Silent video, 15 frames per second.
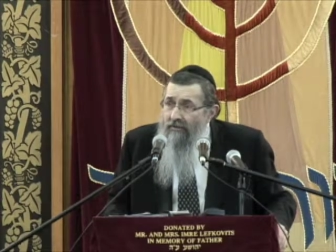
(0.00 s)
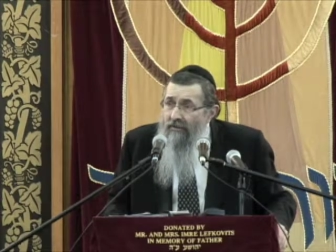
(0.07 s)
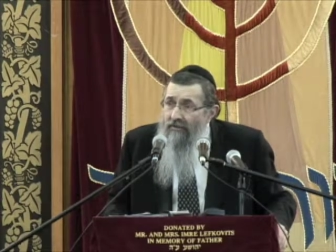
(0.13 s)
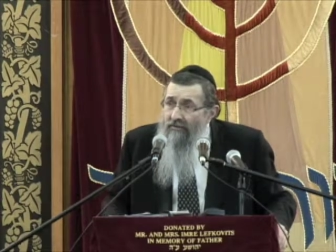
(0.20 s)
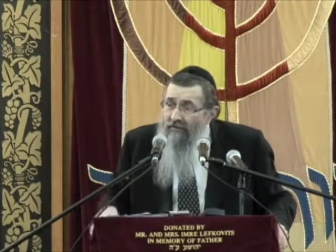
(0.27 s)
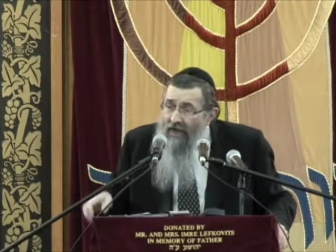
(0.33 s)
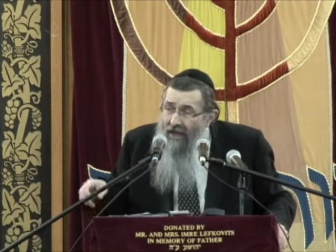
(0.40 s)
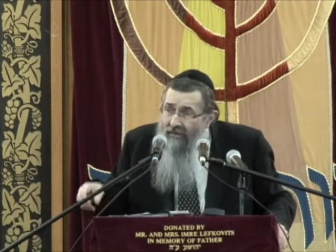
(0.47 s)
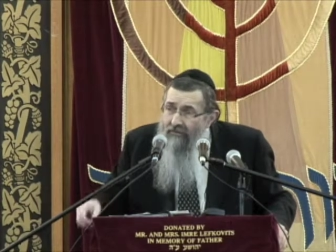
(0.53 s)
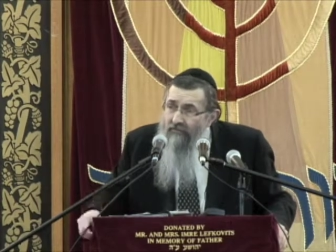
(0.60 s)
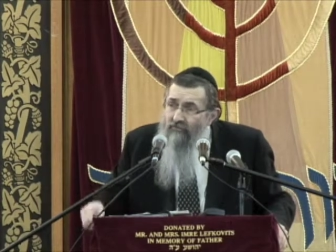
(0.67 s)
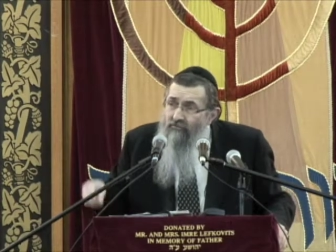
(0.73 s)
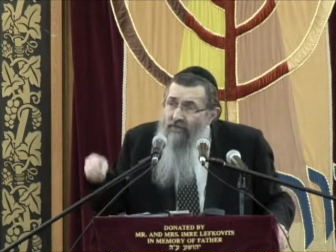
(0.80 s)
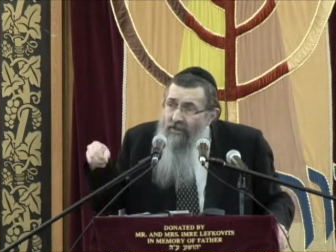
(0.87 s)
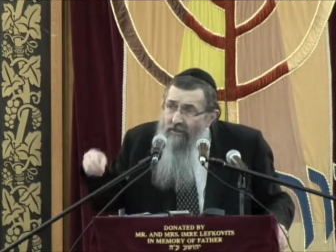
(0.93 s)
And that
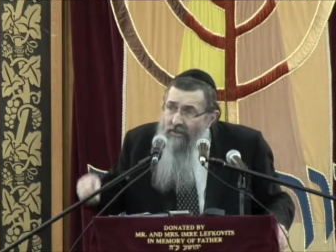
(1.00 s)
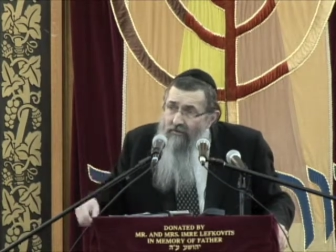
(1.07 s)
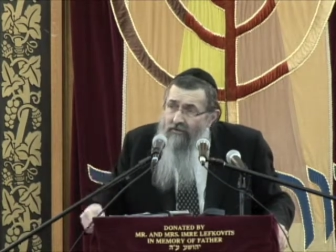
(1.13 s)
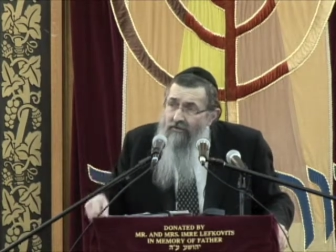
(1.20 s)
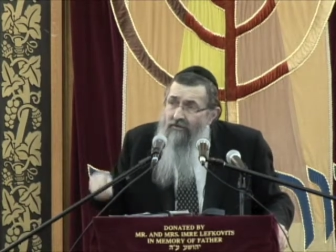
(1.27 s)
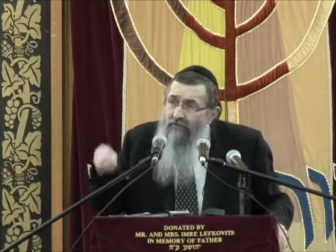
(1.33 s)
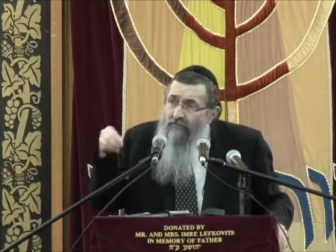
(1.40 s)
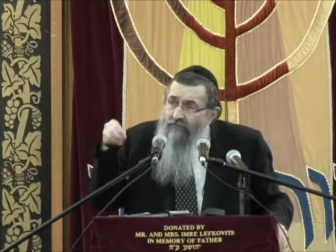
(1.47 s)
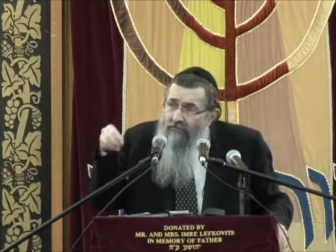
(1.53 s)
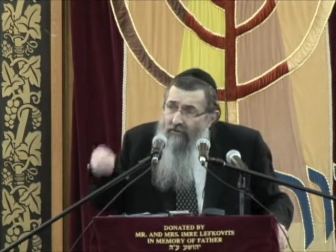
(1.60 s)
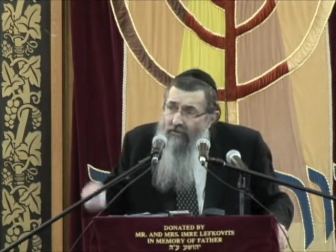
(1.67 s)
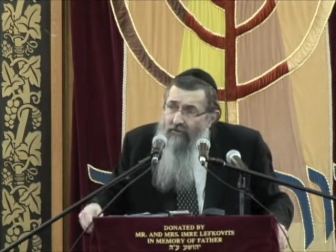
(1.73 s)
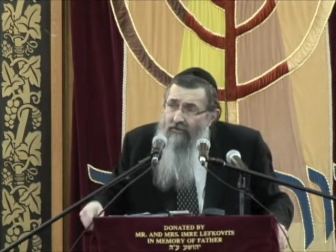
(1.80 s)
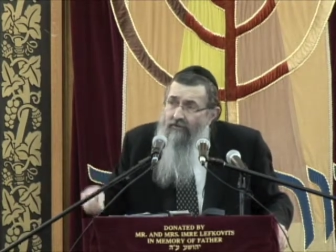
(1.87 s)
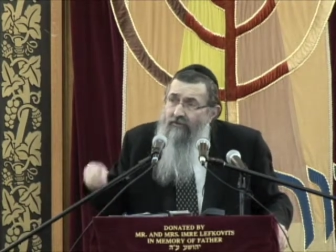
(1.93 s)
is really the
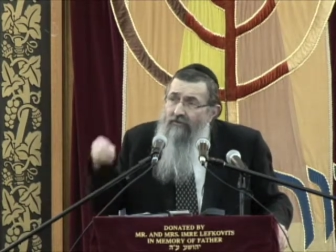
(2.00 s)
yesod,